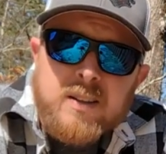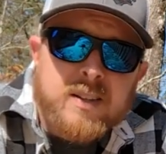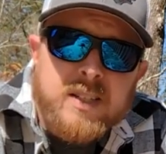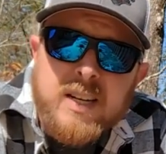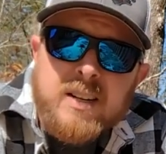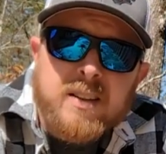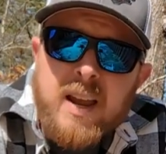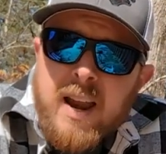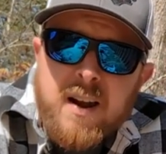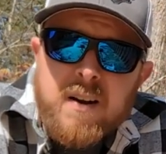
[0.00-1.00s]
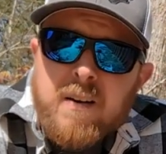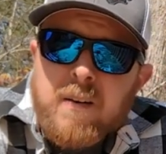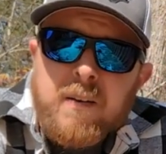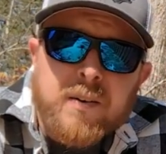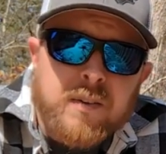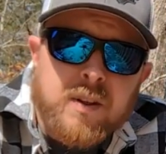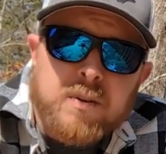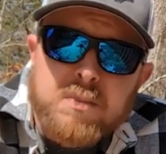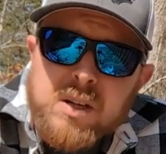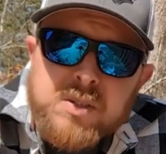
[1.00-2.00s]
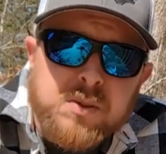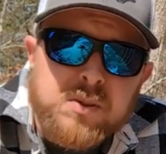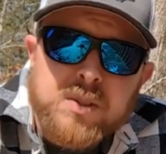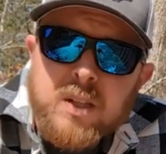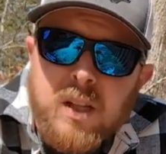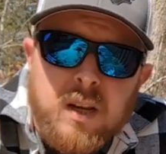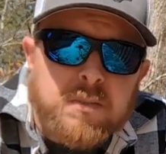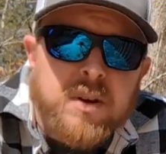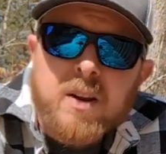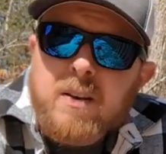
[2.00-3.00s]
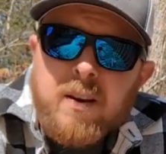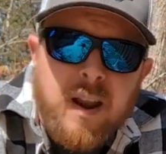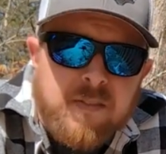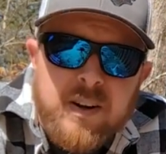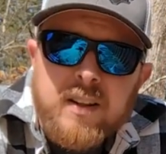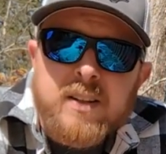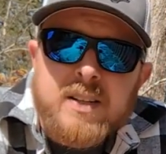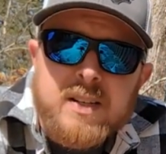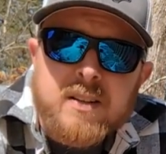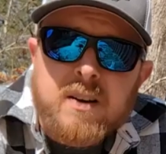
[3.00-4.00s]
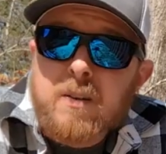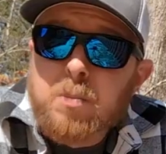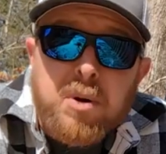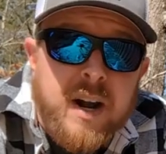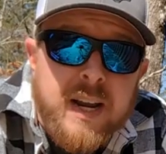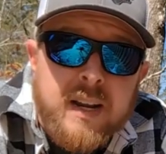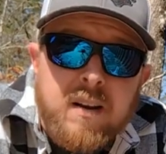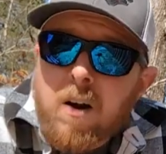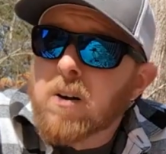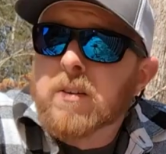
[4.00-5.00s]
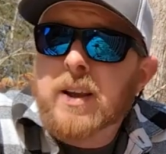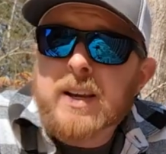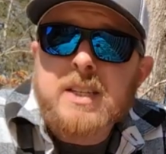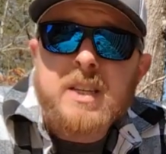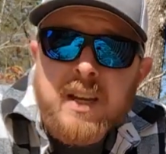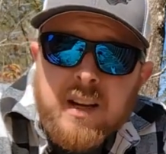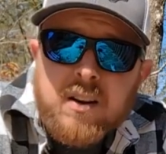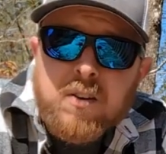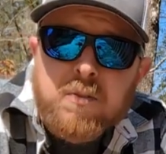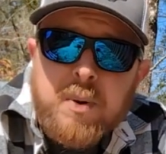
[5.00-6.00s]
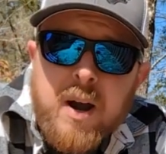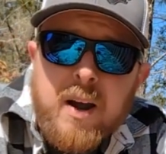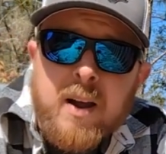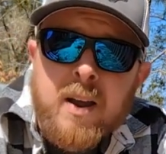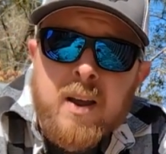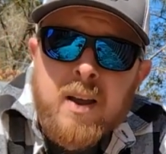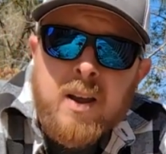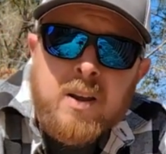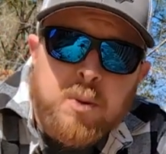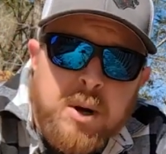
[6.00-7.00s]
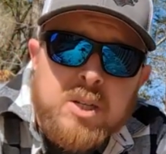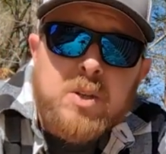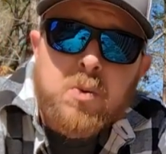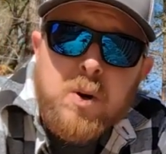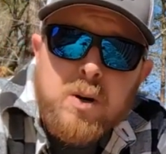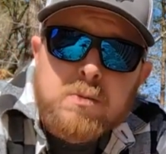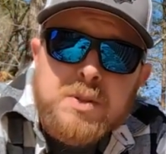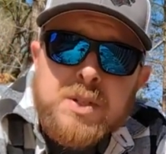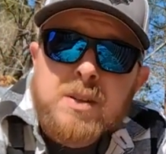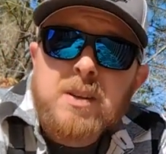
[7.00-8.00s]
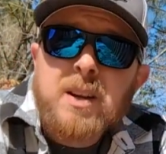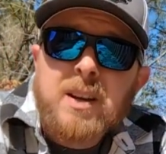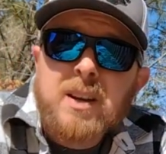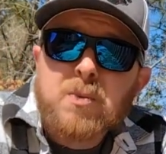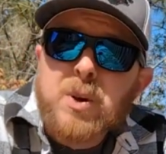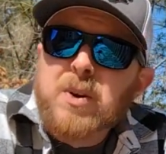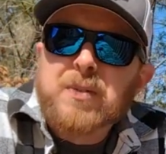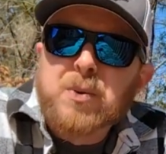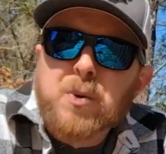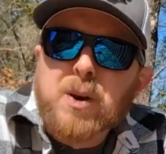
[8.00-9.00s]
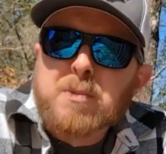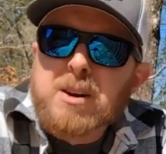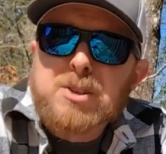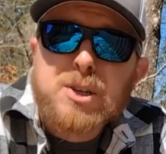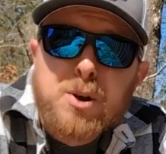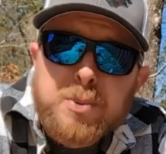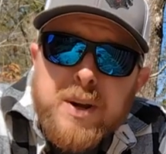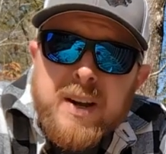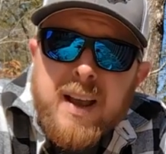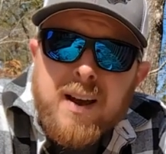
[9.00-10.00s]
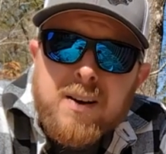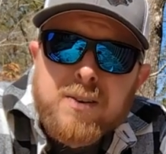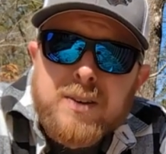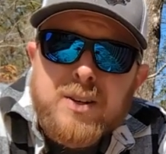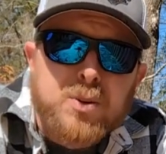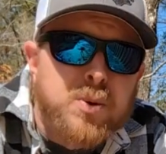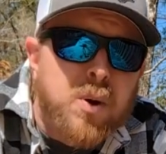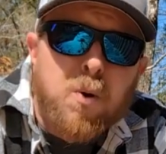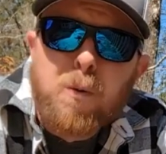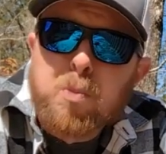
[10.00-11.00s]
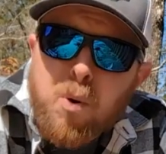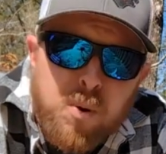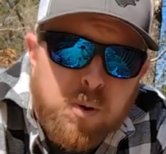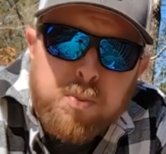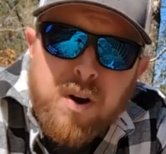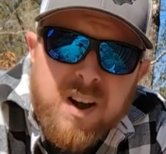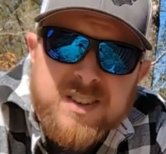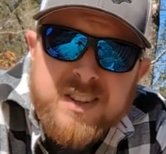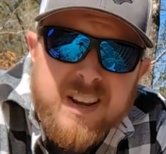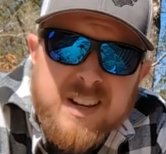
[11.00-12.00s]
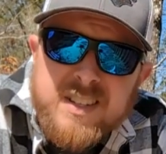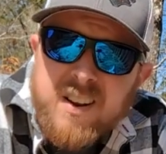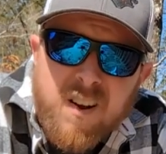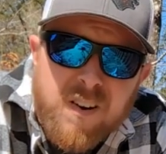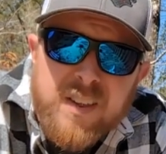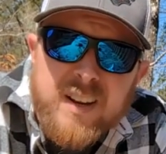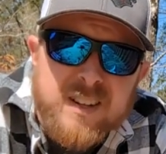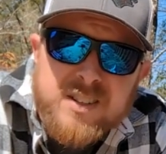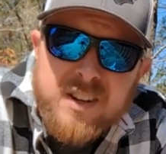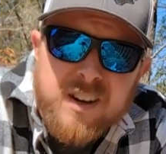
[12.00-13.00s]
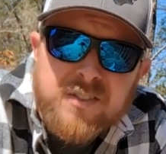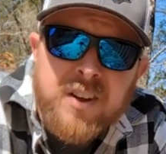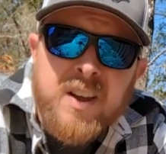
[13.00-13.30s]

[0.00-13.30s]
skin, the hair, the muscle, the ligament, everything that's in there, the brain, all that gets taken care of by the bugs and the worms, and we don't have to worry about scooping it out and doing the whole boil process and all that good stuff.